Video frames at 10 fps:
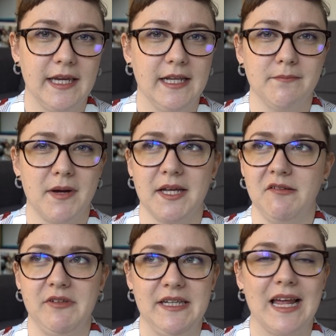in my
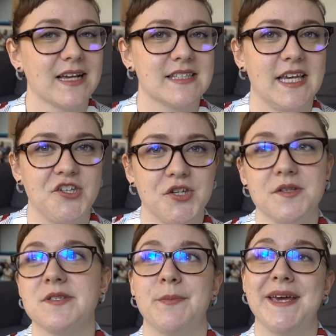relaxation
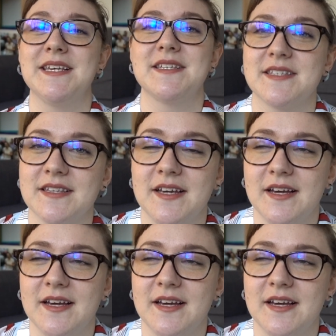space,